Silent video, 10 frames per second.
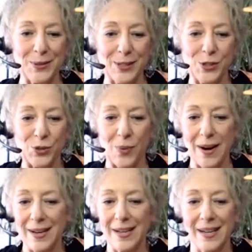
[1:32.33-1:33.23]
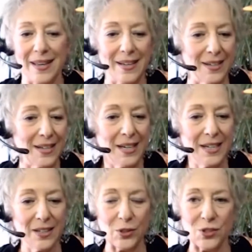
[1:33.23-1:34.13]
Did you write it and then
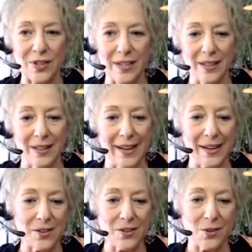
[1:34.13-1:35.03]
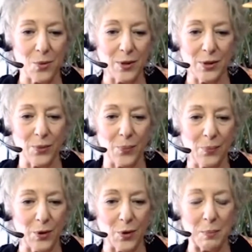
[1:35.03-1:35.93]
illustrate it later, or were you
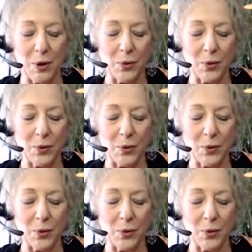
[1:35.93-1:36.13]
doing both